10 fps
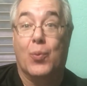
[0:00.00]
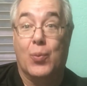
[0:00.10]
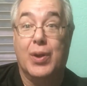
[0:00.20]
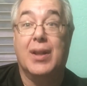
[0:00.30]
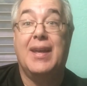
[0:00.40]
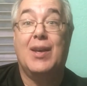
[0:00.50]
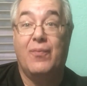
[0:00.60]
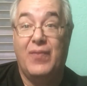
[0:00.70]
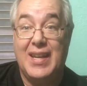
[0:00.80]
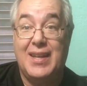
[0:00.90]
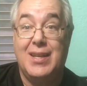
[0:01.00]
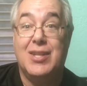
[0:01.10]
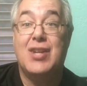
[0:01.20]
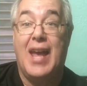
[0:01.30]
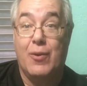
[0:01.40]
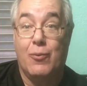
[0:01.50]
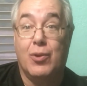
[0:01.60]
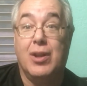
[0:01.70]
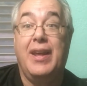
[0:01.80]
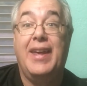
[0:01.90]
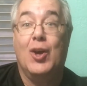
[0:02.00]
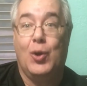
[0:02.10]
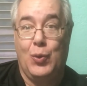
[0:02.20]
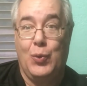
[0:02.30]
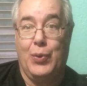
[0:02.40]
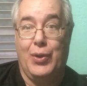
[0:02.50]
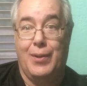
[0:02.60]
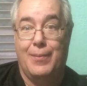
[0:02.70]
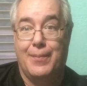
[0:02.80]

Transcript: really vintage and really cool?